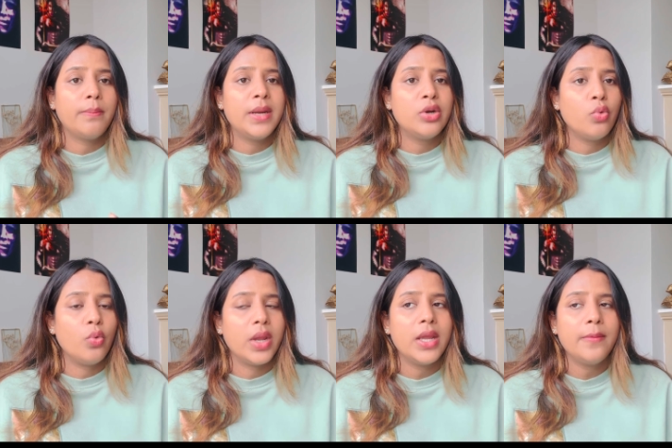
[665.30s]
be
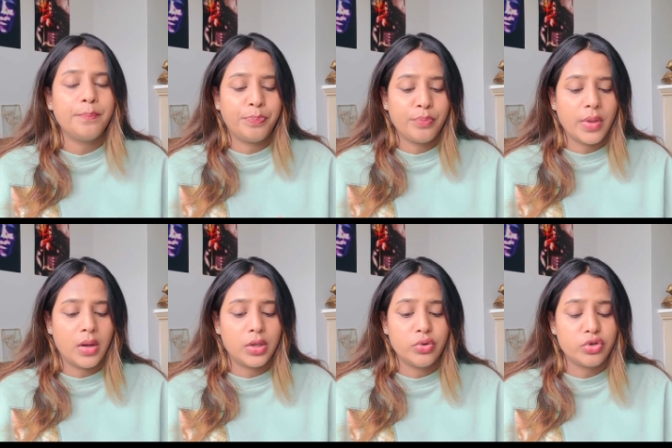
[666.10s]
giving
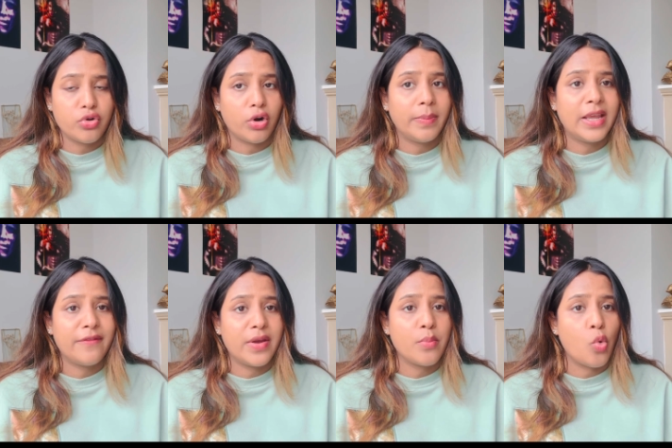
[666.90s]

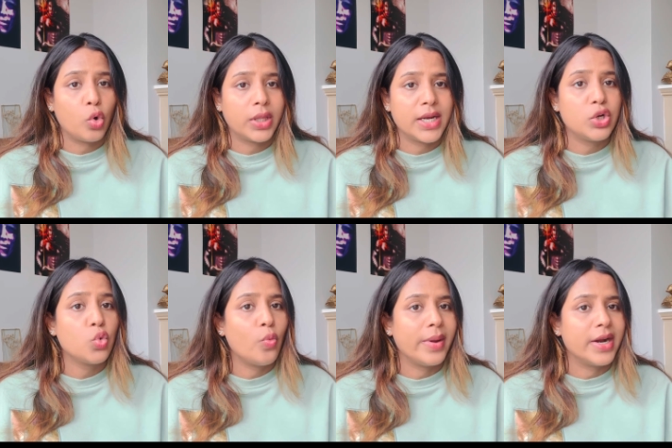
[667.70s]
more than
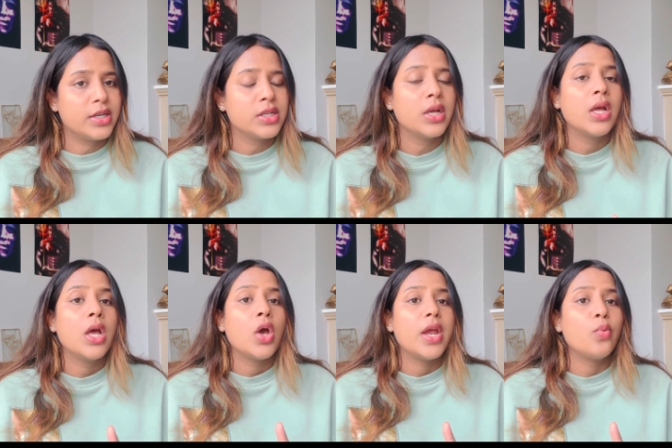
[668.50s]
2 minutes
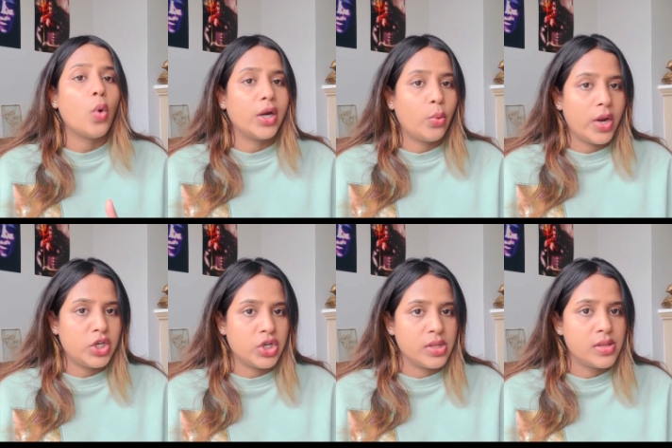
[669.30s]
in one
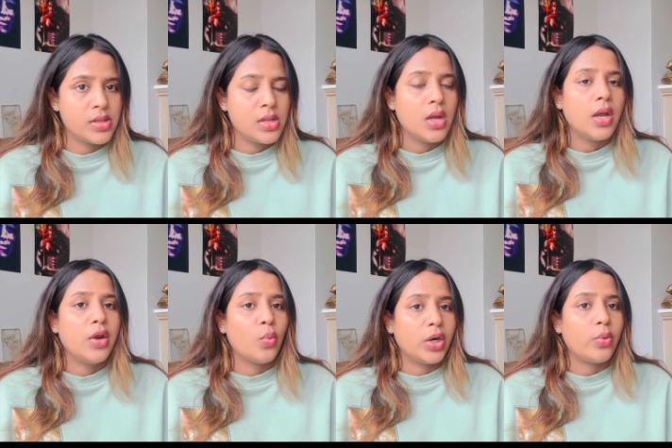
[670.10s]
question.
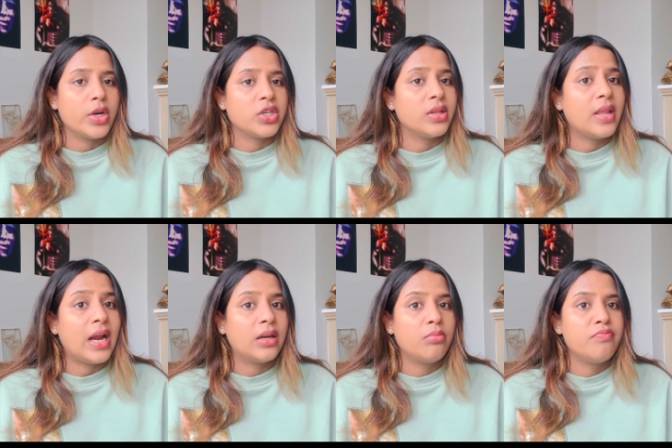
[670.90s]

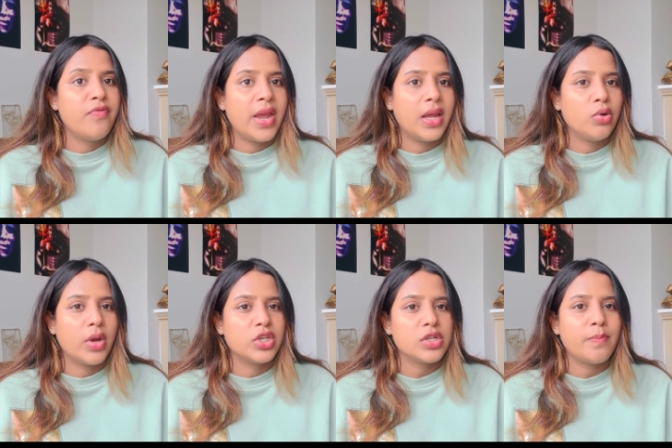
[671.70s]
That way you
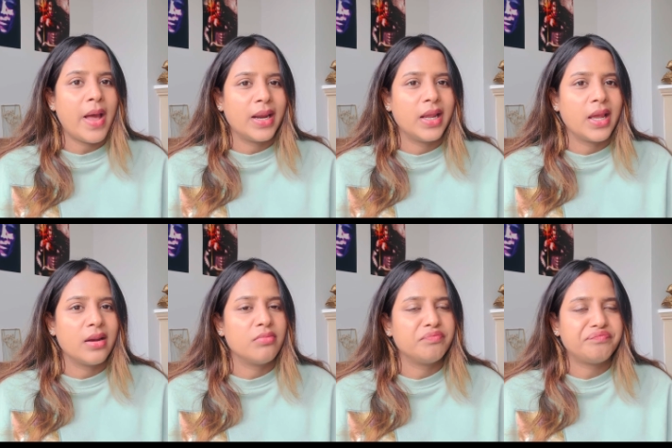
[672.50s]
can just panic,
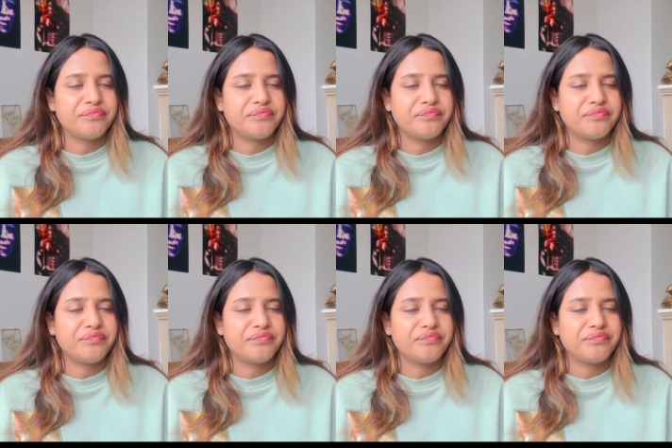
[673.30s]
and